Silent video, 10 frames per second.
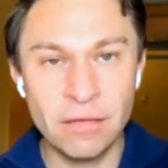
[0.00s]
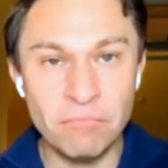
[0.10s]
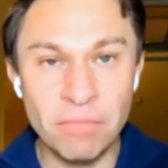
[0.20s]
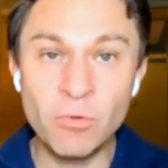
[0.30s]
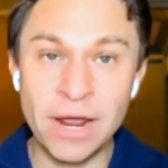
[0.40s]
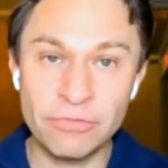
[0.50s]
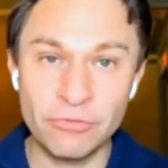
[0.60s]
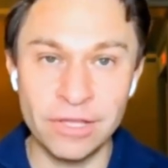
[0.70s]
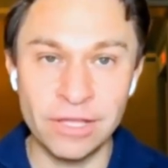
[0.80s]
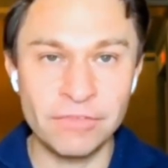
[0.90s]
midway
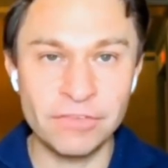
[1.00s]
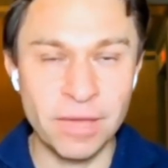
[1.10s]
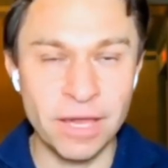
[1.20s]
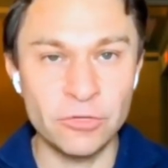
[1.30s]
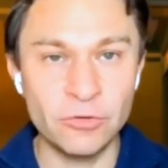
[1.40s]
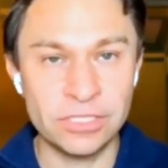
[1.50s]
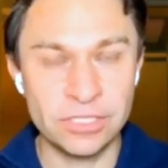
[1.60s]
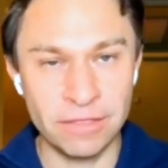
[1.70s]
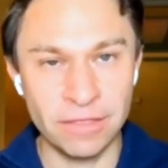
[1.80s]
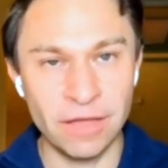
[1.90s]
through their lifespan, to
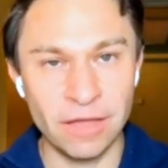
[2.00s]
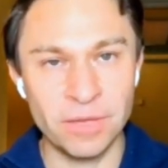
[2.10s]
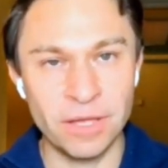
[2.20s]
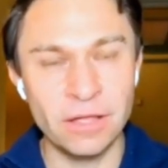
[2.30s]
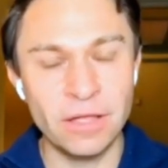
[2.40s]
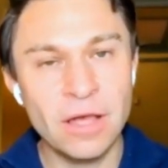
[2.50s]
extend their lifespan.